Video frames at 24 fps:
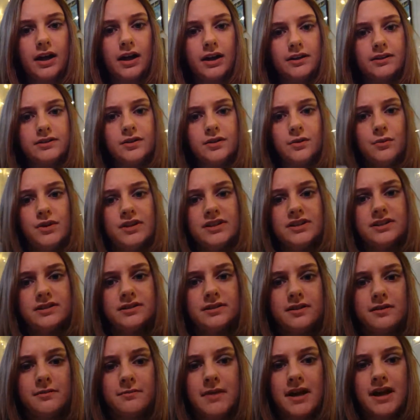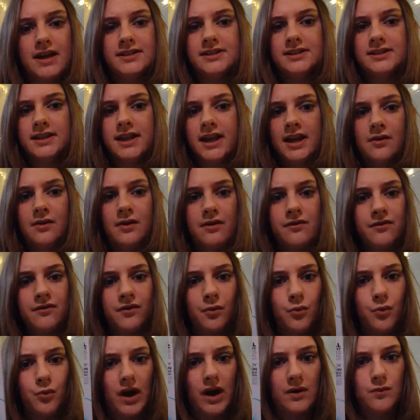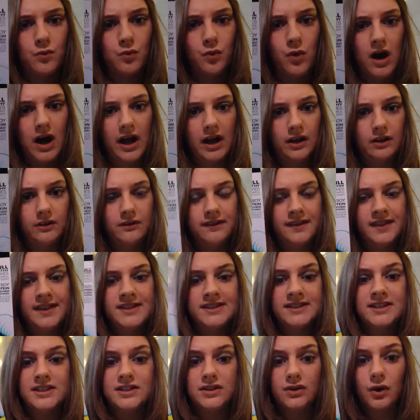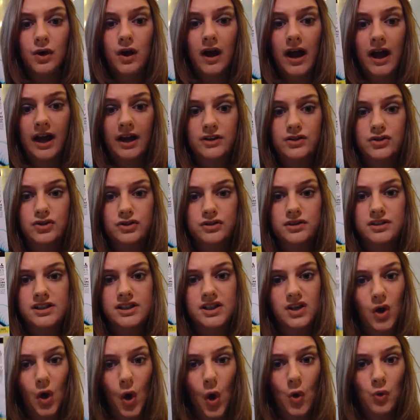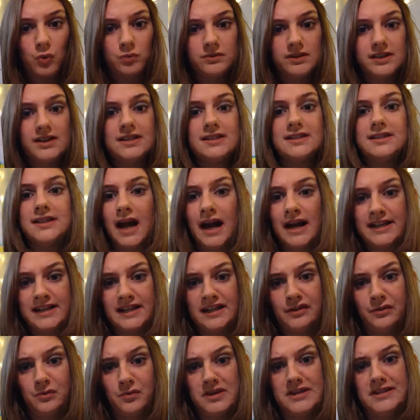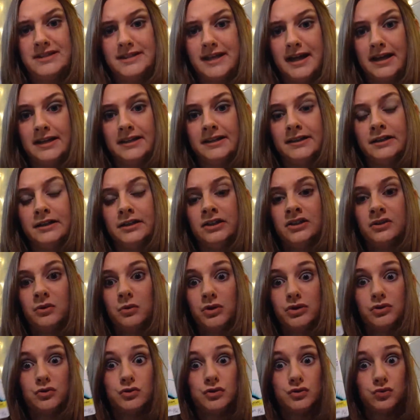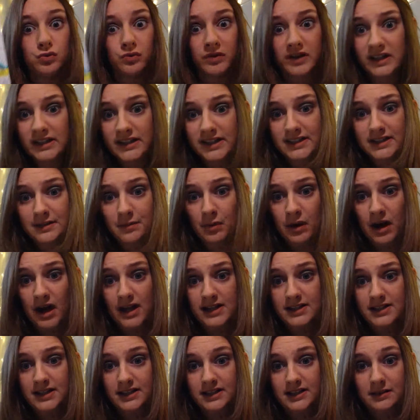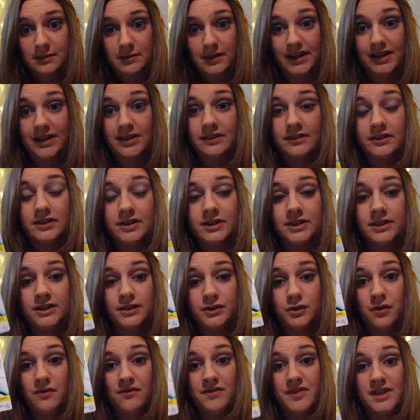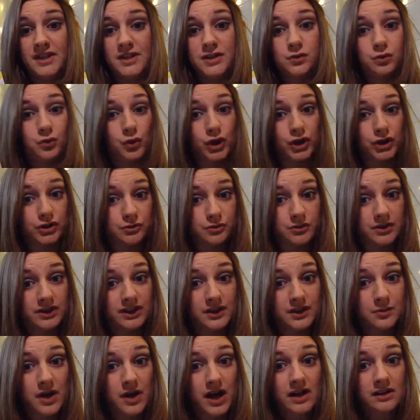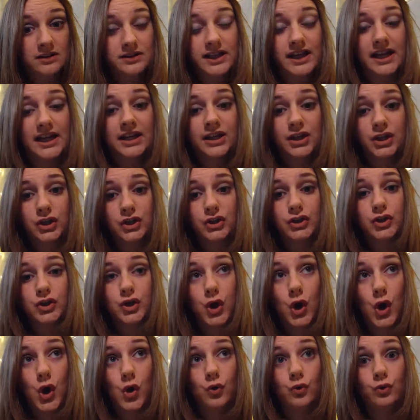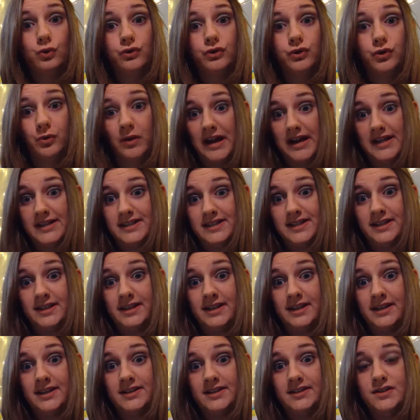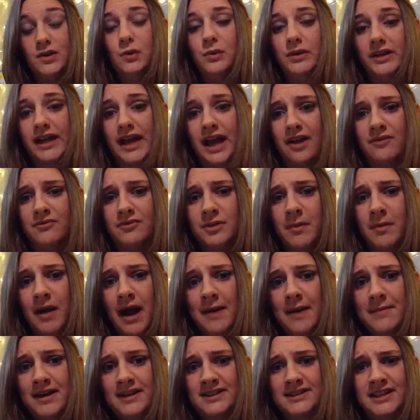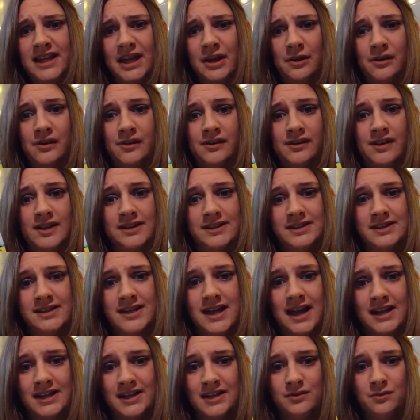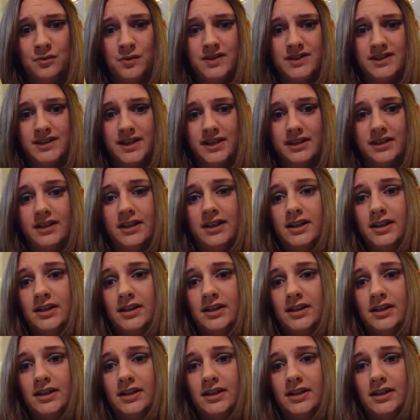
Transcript: So it's the mascara from Wet n Wild. This is actually only 93 cents, which was really surprising to me. So if this works really well, it could go great. Don't only have to buy mascara that's 93 cents.